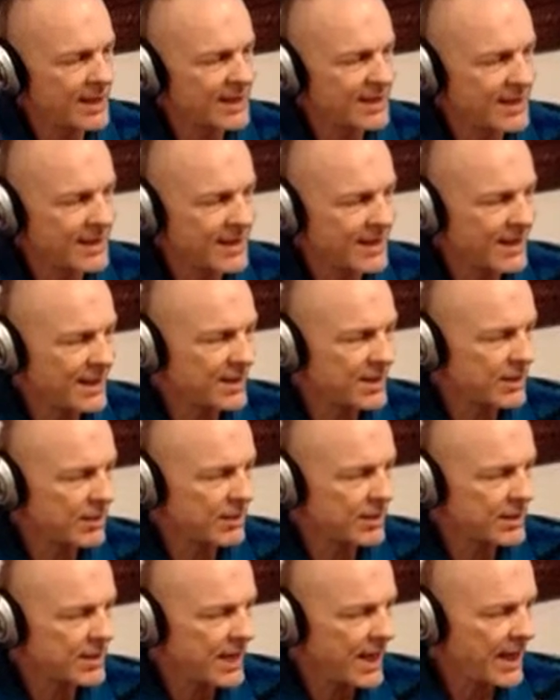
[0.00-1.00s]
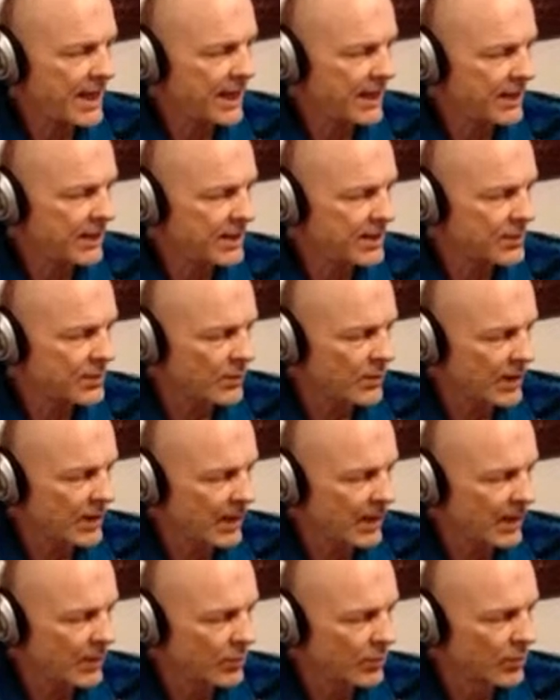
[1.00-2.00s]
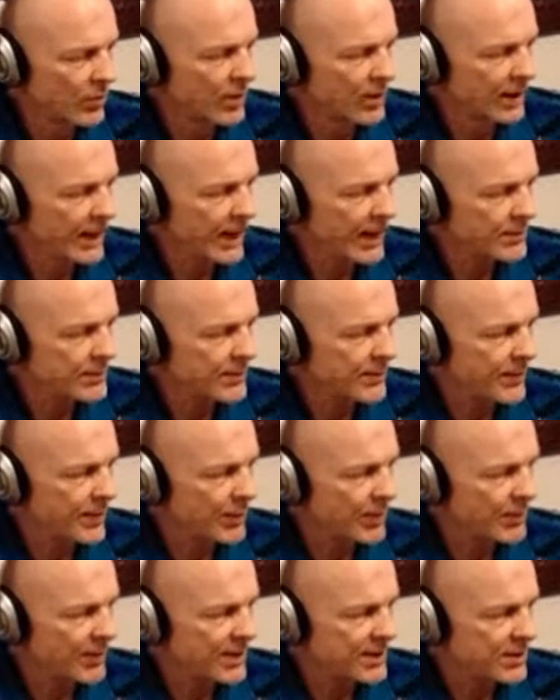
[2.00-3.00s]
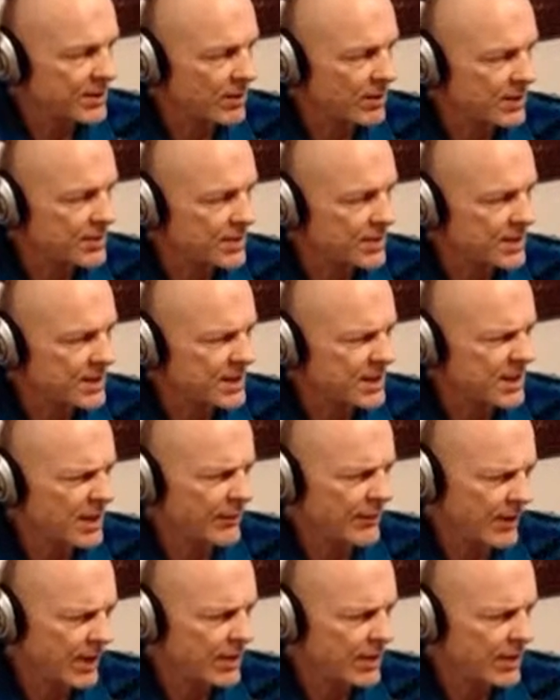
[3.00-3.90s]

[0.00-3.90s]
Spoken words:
since I started taking this one, it really helps me with my starches and stuff,